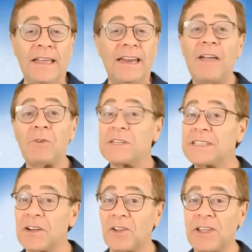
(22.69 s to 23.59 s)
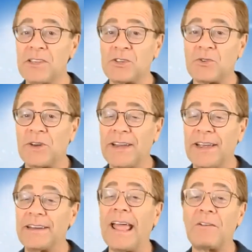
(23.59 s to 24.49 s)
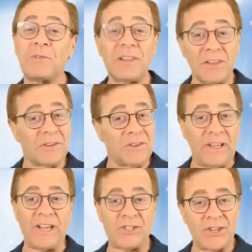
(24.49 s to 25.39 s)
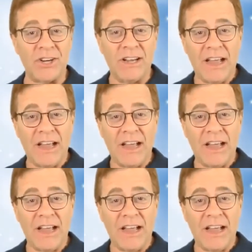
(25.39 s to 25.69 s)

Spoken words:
in every single industry and every little niche,